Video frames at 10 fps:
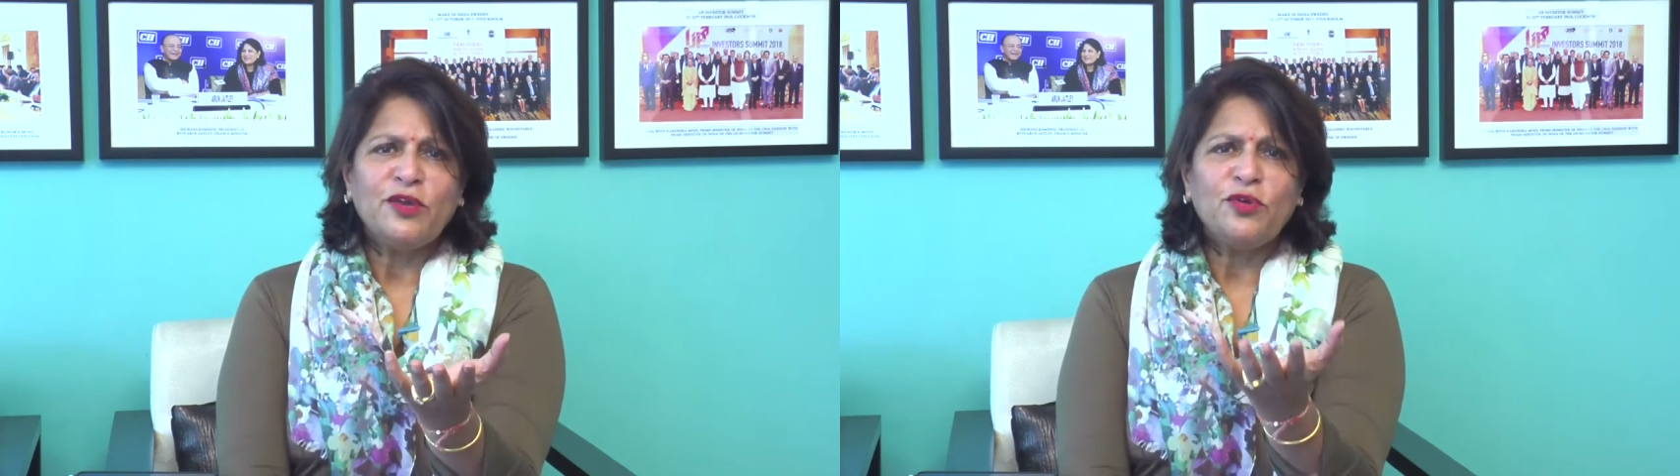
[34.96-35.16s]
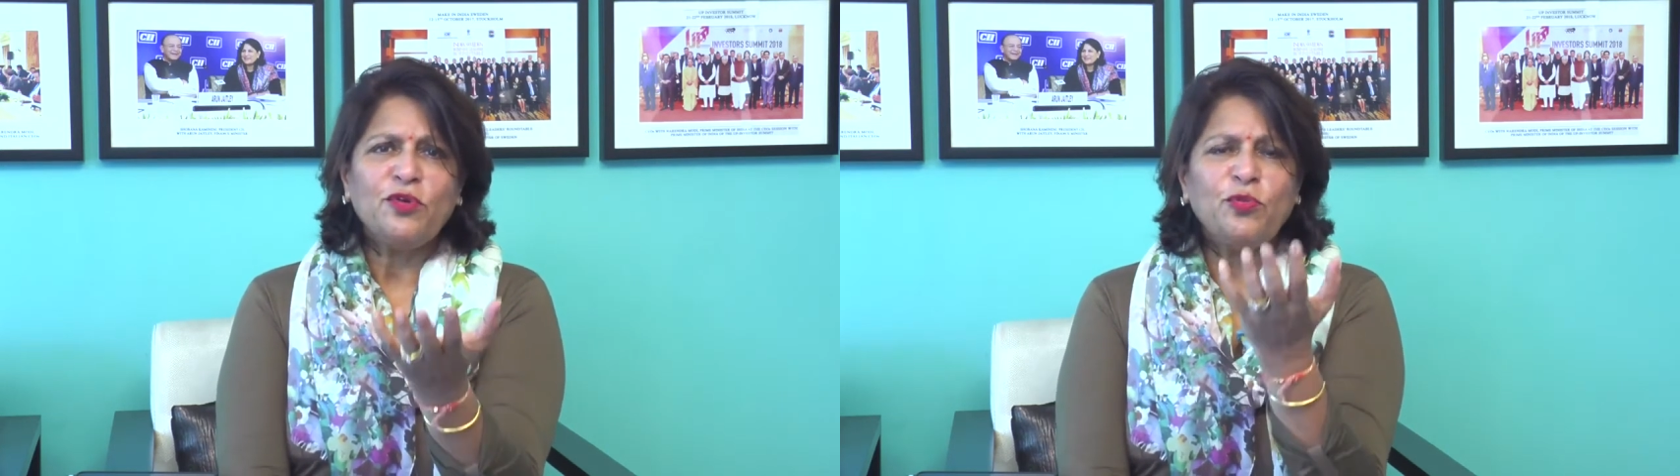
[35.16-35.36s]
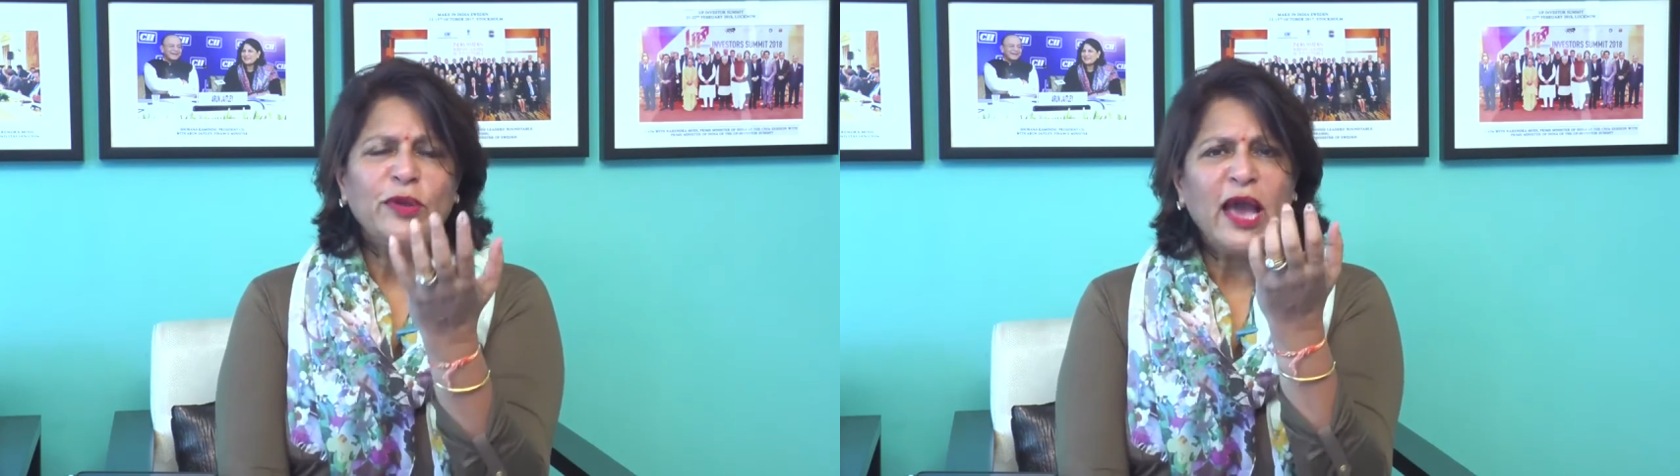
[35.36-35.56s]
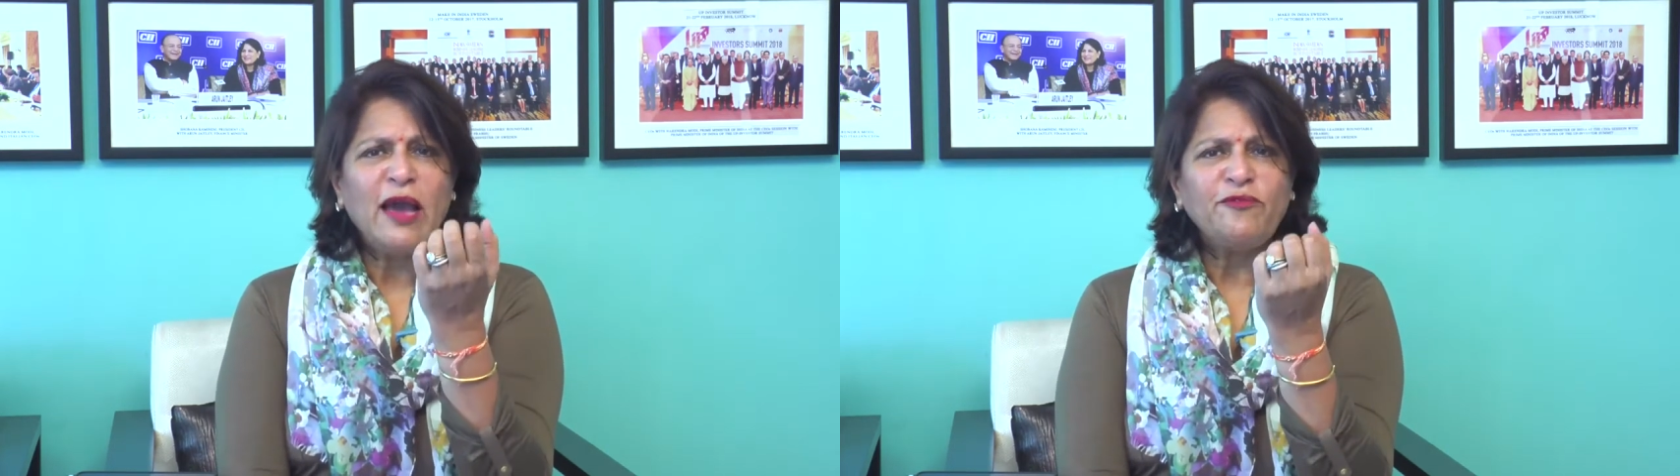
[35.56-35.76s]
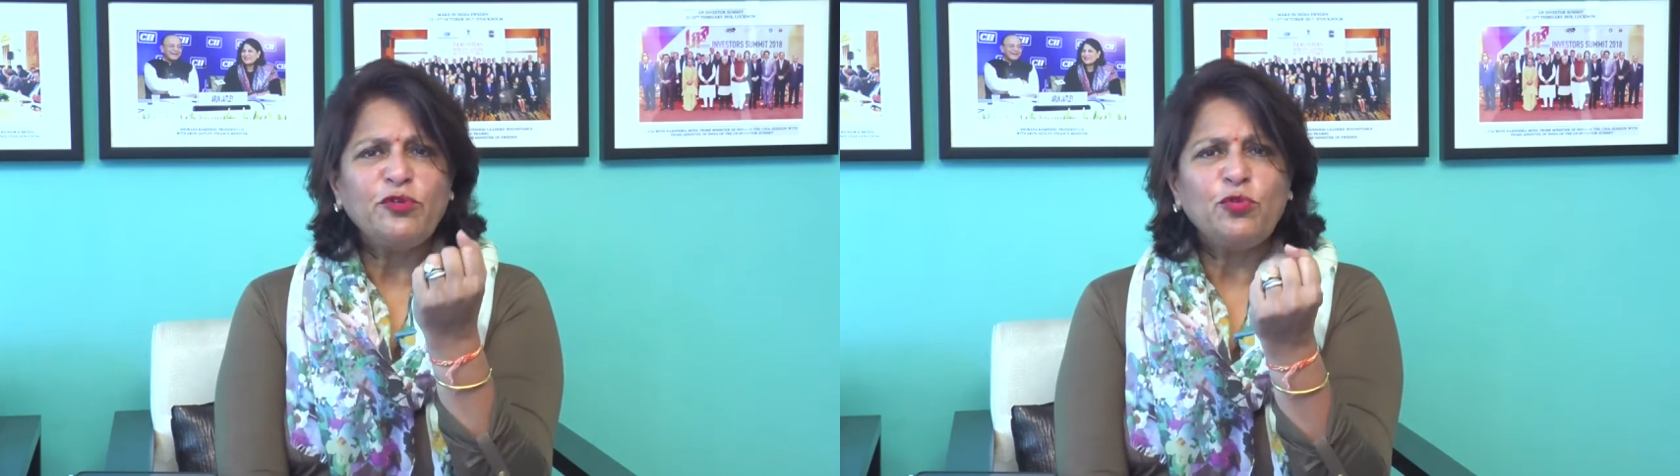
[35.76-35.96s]
you know, we
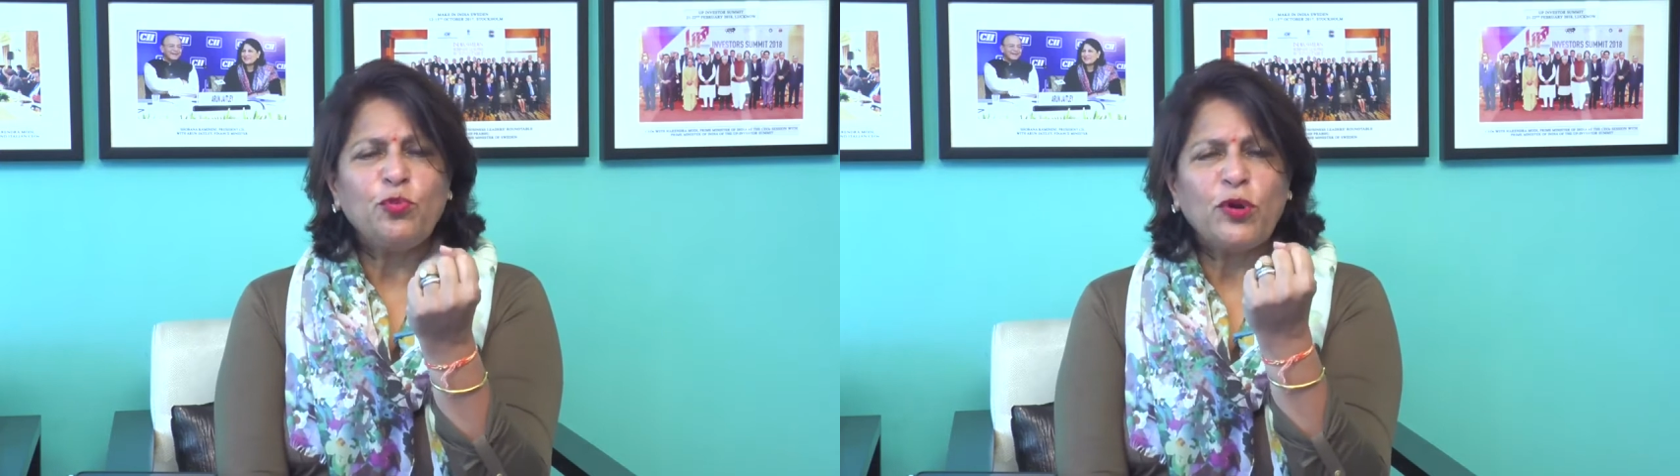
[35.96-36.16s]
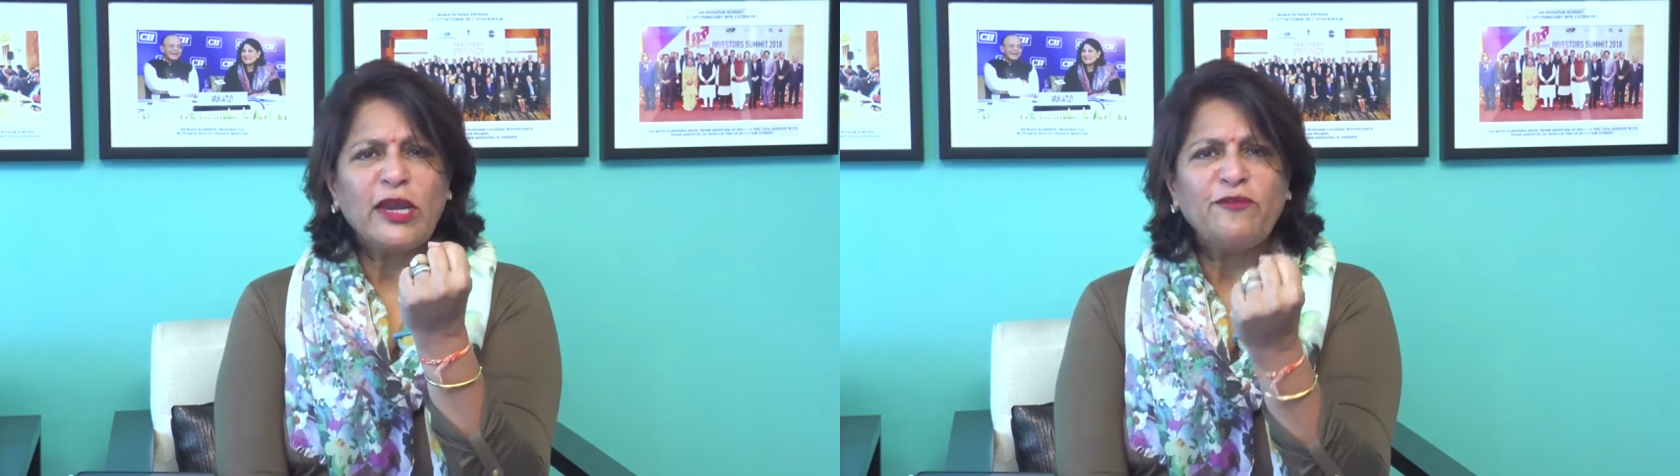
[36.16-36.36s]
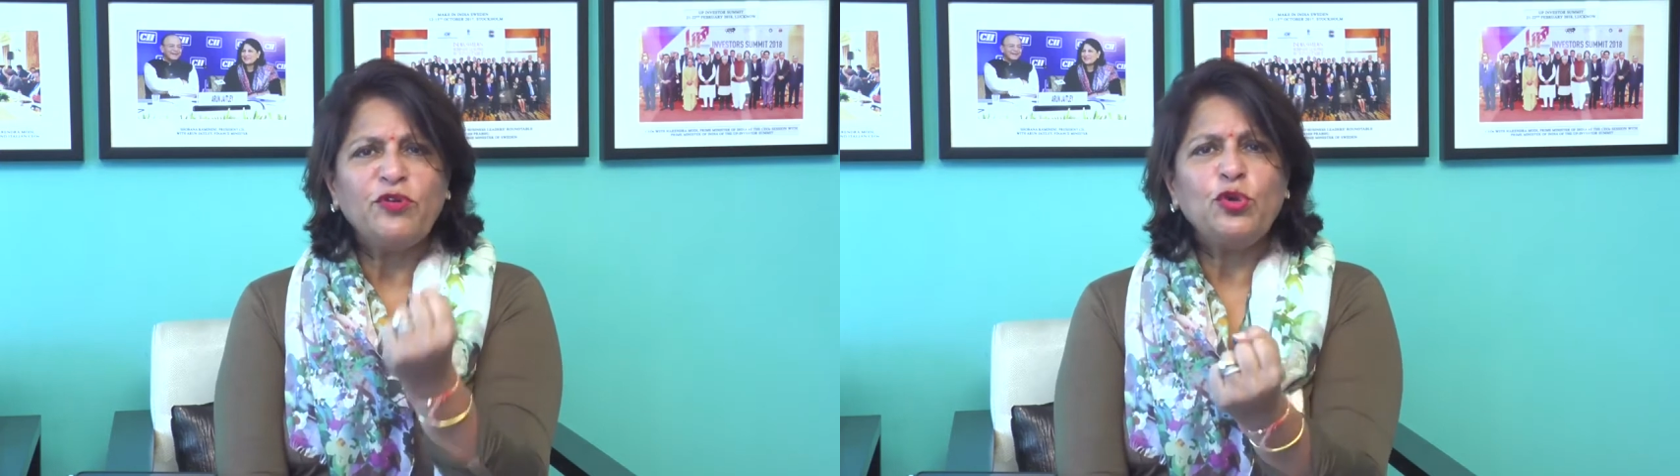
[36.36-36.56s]
have to, whatever